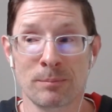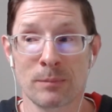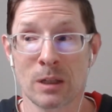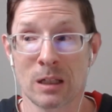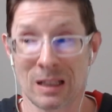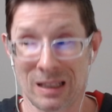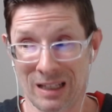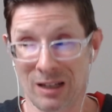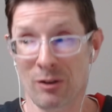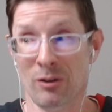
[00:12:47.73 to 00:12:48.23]

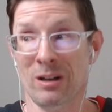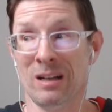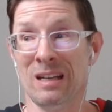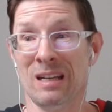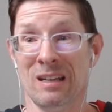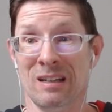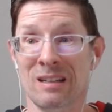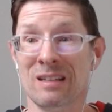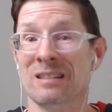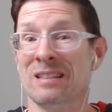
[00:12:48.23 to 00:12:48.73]
Clarity
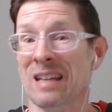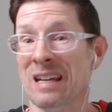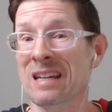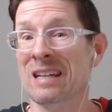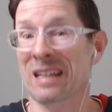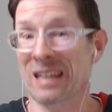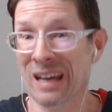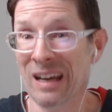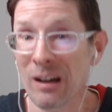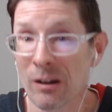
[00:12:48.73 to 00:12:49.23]
is a
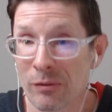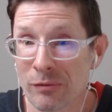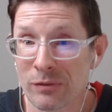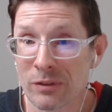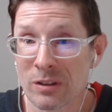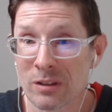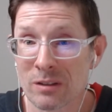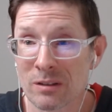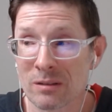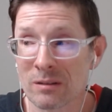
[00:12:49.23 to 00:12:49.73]

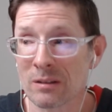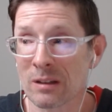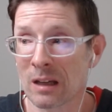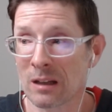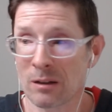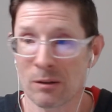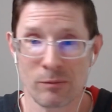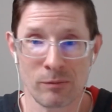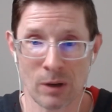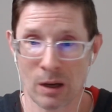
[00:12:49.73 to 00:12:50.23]
gift.
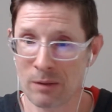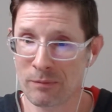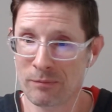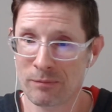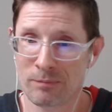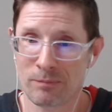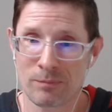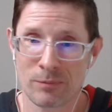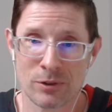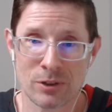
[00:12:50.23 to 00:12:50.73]
I've
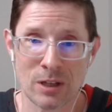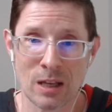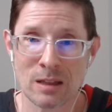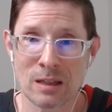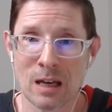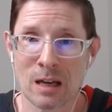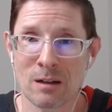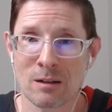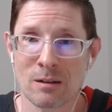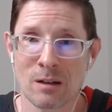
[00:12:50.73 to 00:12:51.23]
said
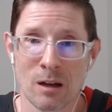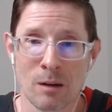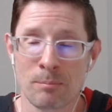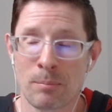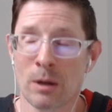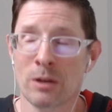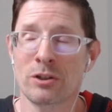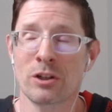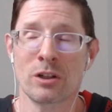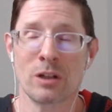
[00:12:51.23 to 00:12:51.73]
that a
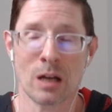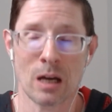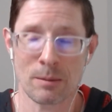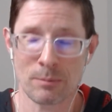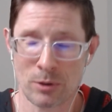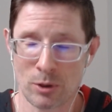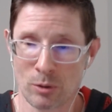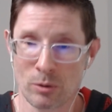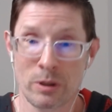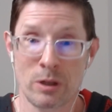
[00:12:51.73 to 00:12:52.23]
bunch of
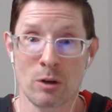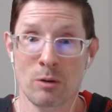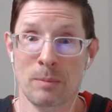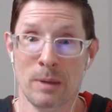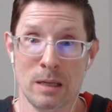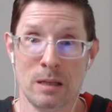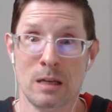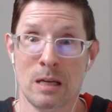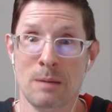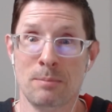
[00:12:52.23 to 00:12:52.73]
times. You'll hear
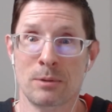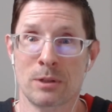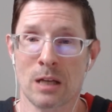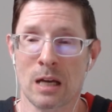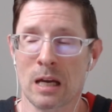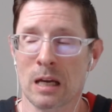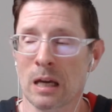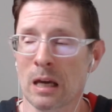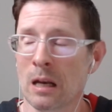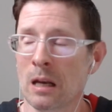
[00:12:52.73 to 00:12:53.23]
me keep
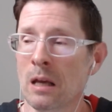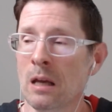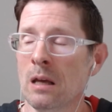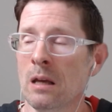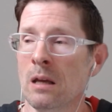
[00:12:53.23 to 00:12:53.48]
saying it.